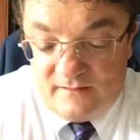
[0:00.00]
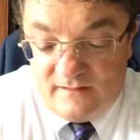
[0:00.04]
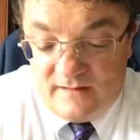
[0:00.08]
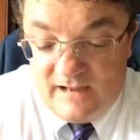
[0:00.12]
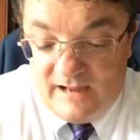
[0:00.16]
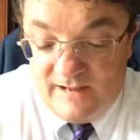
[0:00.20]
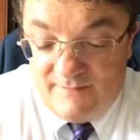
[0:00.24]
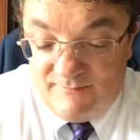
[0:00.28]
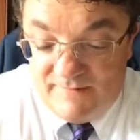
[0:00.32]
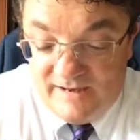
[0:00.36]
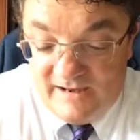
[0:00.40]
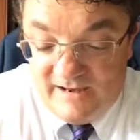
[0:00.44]

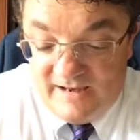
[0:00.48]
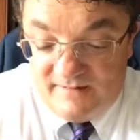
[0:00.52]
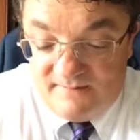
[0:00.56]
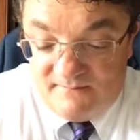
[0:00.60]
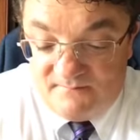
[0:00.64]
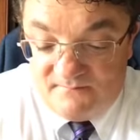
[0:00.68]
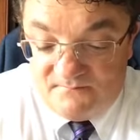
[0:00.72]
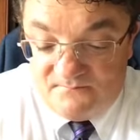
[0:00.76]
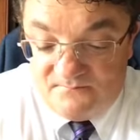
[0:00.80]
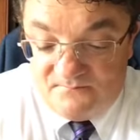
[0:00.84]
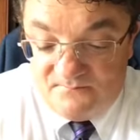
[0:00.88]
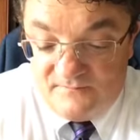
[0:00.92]

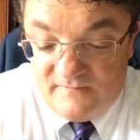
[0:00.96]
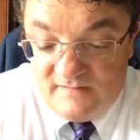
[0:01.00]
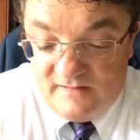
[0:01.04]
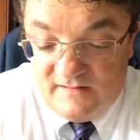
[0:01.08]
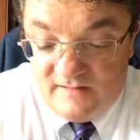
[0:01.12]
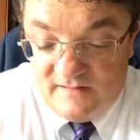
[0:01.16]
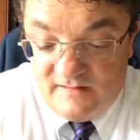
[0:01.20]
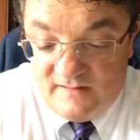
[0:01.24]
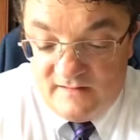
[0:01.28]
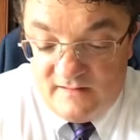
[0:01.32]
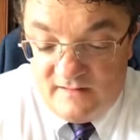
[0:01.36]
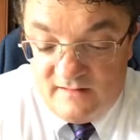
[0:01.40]
Amen.
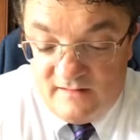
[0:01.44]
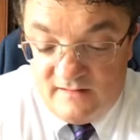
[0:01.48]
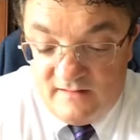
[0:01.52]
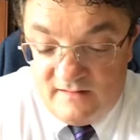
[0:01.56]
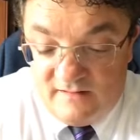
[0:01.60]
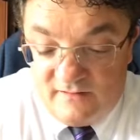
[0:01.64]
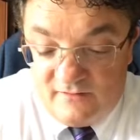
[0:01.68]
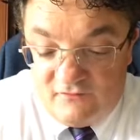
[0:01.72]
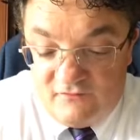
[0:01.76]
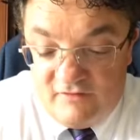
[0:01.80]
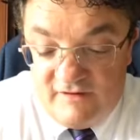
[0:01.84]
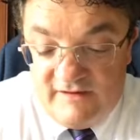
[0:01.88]

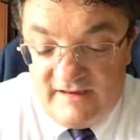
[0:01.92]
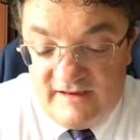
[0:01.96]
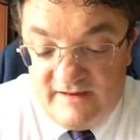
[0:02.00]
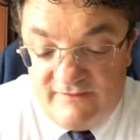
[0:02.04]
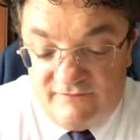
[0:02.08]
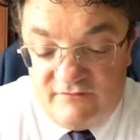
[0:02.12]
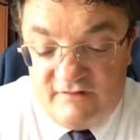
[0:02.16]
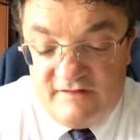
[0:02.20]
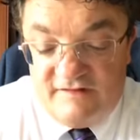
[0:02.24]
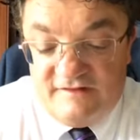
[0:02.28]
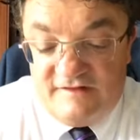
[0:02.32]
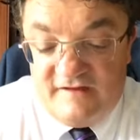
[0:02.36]
Greet
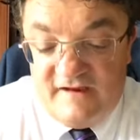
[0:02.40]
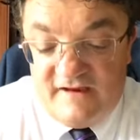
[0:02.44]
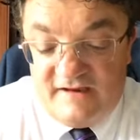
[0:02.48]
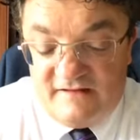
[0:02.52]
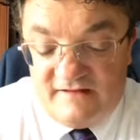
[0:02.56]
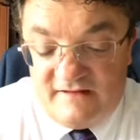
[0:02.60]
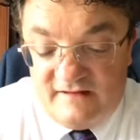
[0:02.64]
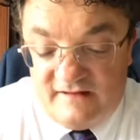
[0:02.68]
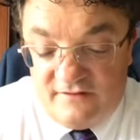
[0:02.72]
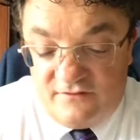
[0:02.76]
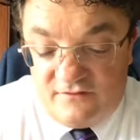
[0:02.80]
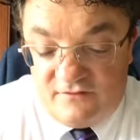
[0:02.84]
every
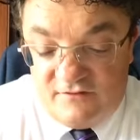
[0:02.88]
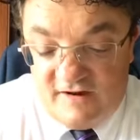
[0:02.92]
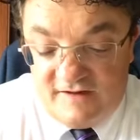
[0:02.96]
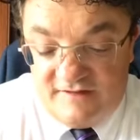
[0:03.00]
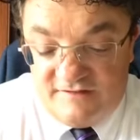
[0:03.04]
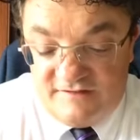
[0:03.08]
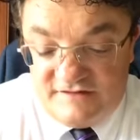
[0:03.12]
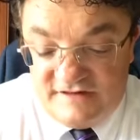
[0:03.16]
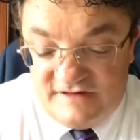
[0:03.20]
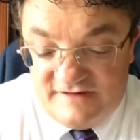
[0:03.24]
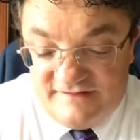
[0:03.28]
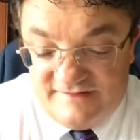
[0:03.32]
saint in
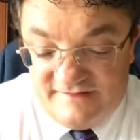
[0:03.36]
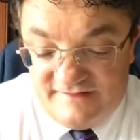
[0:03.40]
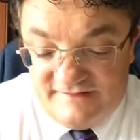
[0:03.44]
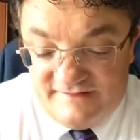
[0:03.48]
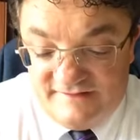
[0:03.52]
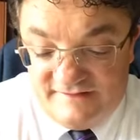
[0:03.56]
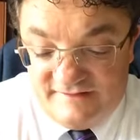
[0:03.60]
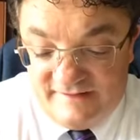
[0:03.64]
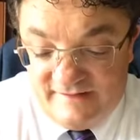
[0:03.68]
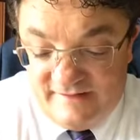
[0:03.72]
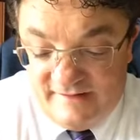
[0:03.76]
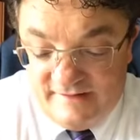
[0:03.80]
Christ
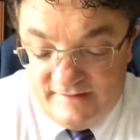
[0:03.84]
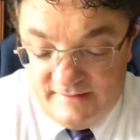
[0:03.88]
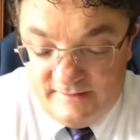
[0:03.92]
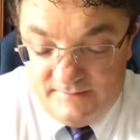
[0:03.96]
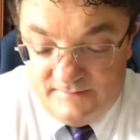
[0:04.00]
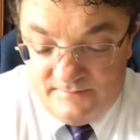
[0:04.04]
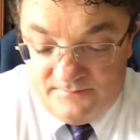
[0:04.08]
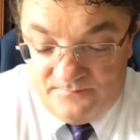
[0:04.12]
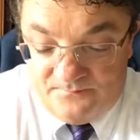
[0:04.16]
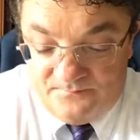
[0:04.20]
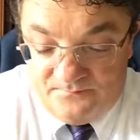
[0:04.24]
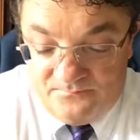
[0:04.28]
Jesus.
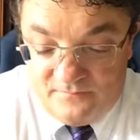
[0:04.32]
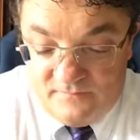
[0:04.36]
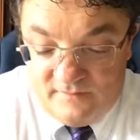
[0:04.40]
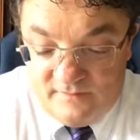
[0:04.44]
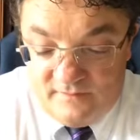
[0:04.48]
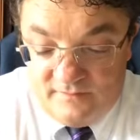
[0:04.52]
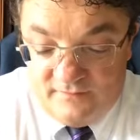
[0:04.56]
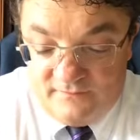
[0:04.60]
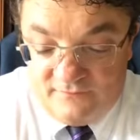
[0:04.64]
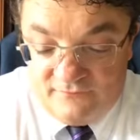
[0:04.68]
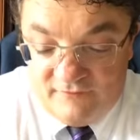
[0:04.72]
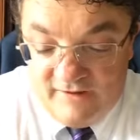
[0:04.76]

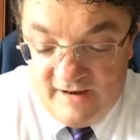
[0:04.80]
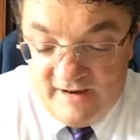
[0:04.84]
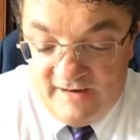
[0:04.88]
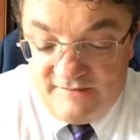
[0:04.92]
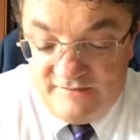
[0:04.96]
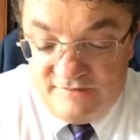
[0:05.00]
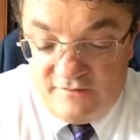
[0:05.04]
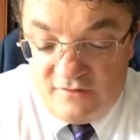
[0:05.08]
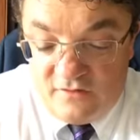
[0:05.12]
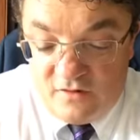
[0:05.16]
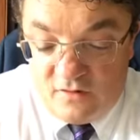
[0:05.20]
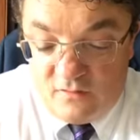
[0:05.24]
The
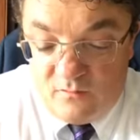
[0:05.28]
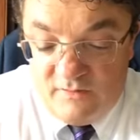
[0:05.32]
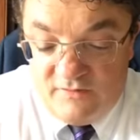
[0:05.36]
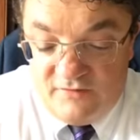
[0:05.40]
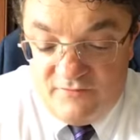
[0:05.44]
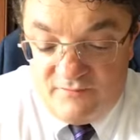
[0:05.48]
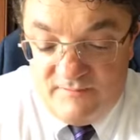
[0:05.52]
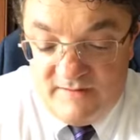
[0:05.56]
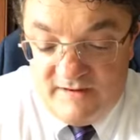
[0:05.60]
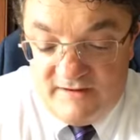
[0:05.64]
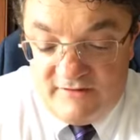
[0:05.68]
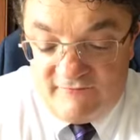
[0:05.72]
friends who are
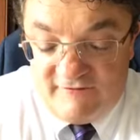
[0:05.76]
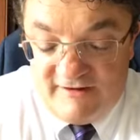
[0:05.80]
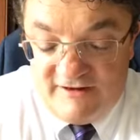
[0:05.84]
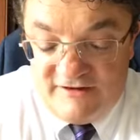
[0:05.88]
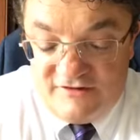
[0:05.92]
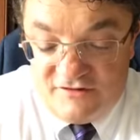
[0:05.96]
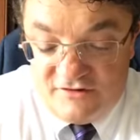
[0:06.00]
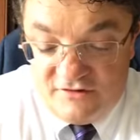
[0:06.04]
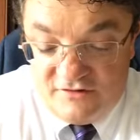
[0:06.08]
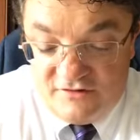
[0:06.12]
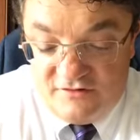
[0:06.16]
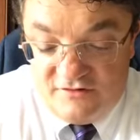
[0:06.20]
with me
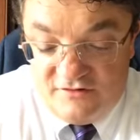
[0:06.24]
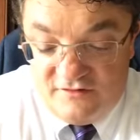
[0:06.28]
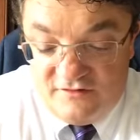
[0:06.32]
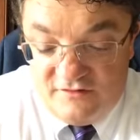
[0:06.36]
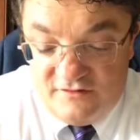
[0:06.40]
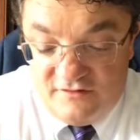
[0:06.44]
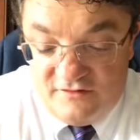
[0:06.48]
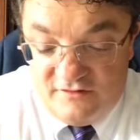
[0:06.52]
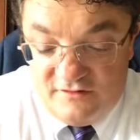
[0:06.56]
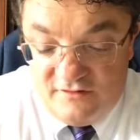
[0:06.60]
greet you.